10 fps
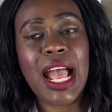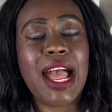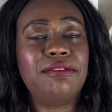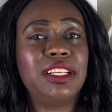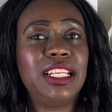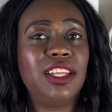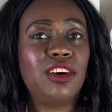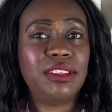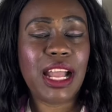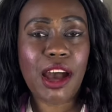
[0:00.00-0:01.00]
I really
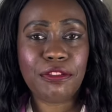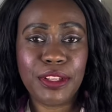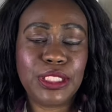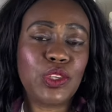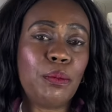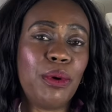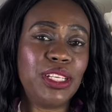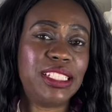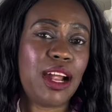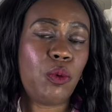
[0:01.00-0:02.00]
love the outfit so
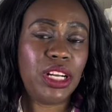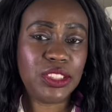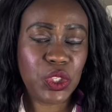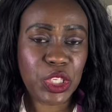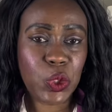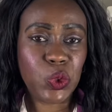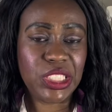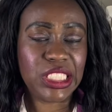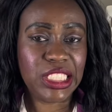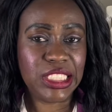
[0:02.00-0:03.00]
much that I wanted to include
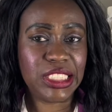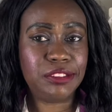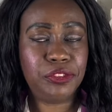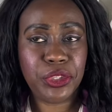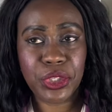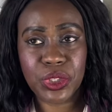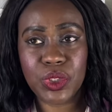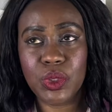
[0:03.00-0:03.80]
it in this video.